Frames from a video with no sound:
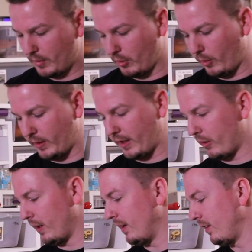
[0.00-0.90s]
Growing like
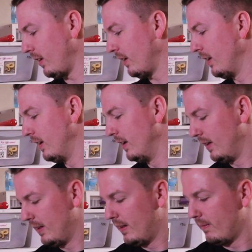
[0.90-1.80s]
crazy,
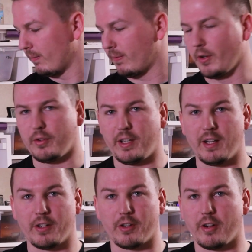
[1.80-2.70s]

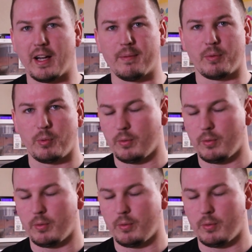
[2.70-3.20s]
1,300 grams,